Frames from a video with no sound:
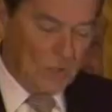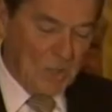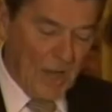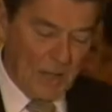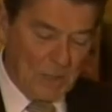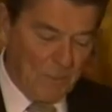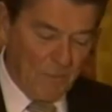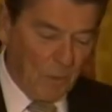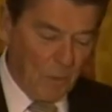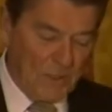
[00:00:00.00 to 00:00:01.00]
challenge
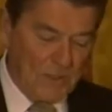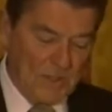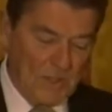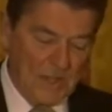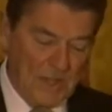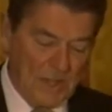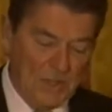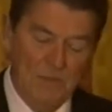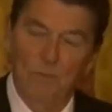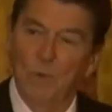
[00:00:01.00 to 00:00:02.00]
before us is the
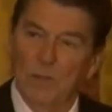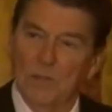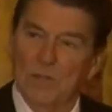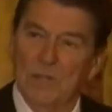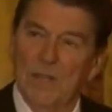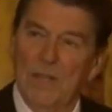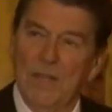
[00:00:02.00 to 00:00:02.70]
test of wills